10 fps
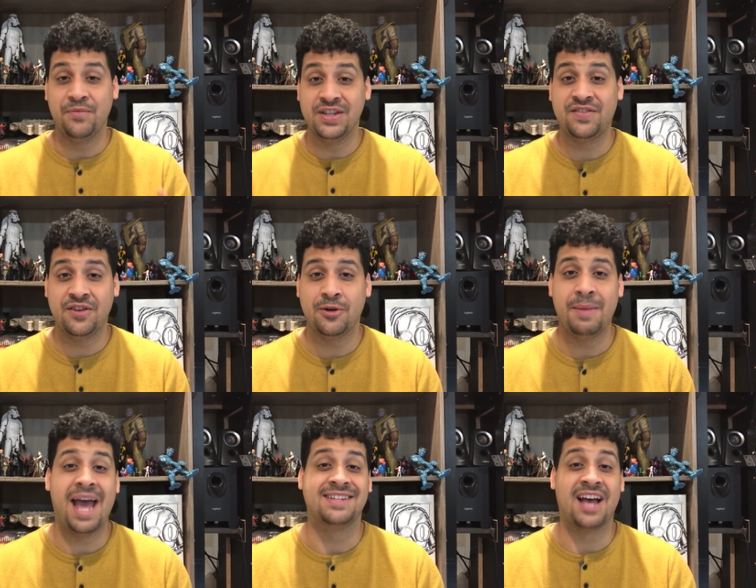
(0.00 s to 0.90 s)
this
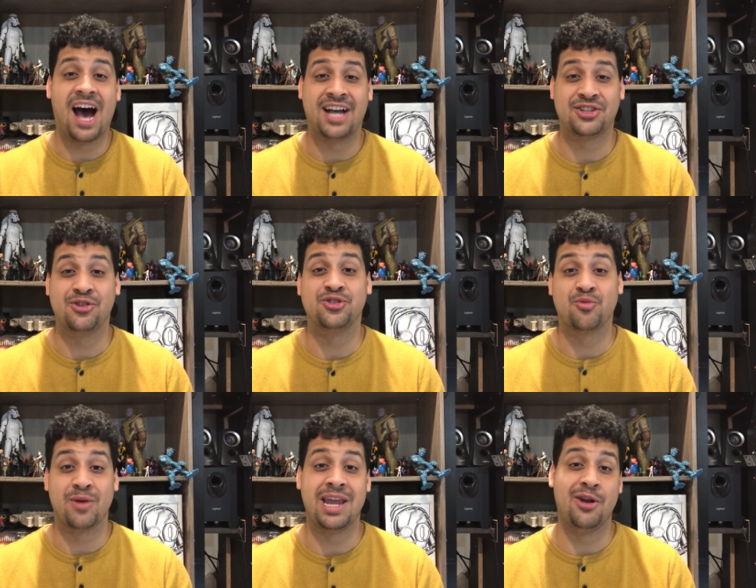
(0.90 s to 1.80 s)
film has
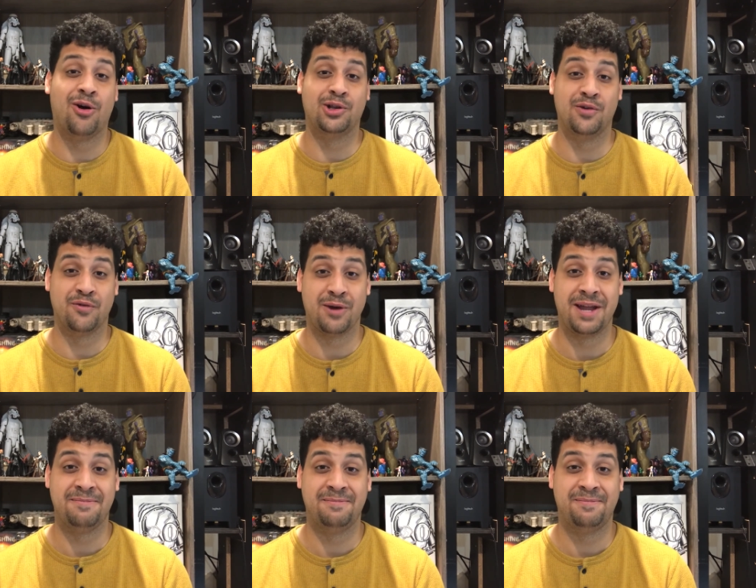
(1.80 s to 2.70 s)
Oscars written all over
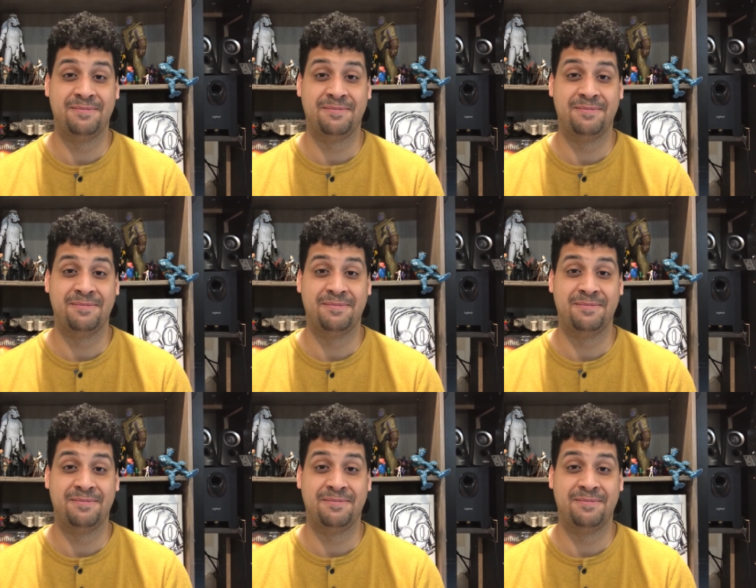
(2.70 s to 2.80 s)
it.